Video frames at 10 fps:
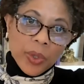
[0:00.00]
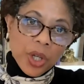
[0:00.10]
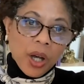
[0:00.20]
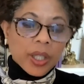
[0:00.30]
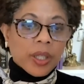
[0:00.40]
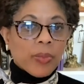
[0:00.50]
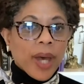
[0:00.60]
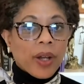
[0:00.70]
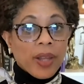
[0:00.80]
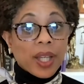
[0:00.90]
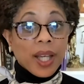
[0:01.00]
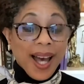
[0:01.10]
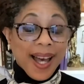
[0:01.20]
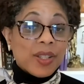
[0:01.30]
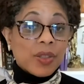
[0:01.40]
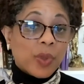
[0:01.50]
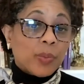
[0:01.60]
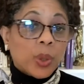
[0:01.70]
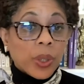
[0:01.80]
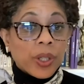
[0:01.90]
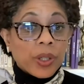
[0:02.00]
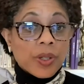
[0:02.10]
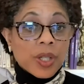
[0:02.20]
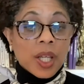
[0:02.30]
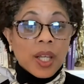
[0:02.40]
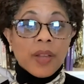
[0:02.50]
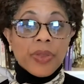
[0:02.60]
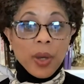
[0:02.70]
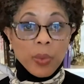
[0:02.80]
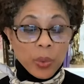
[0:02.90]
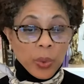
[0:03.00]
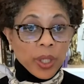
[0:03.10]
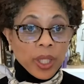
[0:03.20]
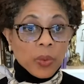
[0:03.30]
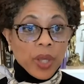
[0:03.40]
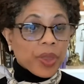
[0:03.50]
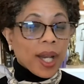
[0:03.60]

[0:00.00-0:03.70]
talking about and the kinds of employers that we're working with.